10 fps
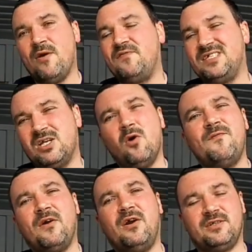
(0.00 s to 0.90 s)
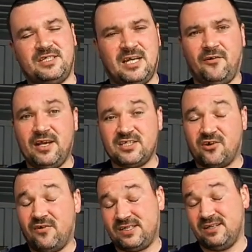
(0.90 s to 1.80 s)
With Silver
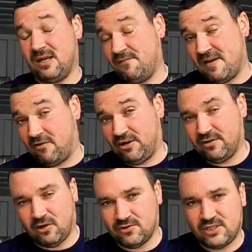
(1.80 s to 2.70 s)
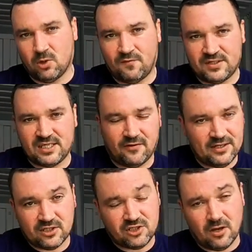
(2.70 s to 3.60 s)
Series, there isn't a variant on Silver
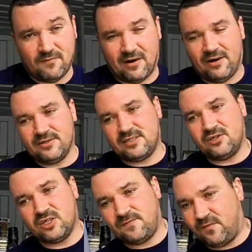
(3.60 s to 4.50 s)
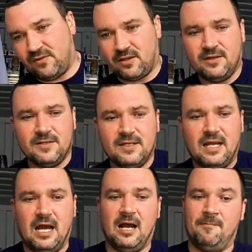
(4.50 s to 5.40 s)
Series. There's no variants. They're just front.
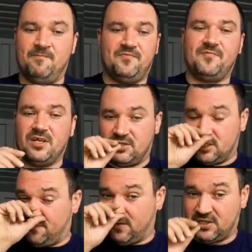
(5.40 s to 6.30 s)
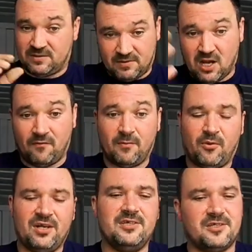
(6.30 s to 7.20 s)
They're just first cover
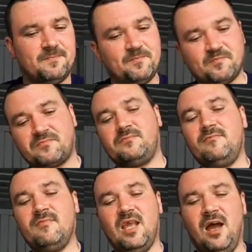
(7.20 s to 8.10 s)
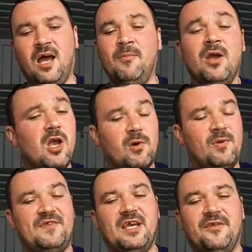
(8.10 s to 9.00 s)
prints. But
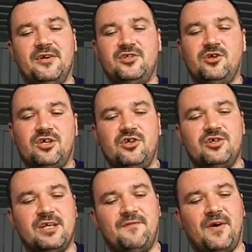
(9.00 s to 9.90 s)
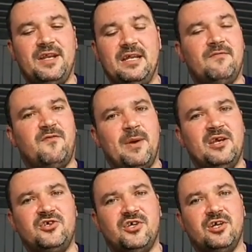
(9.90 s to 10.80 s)
with the others, you can usually find the
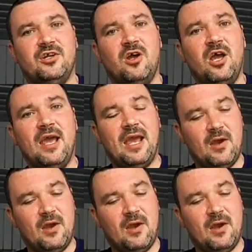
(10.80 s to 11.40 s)
information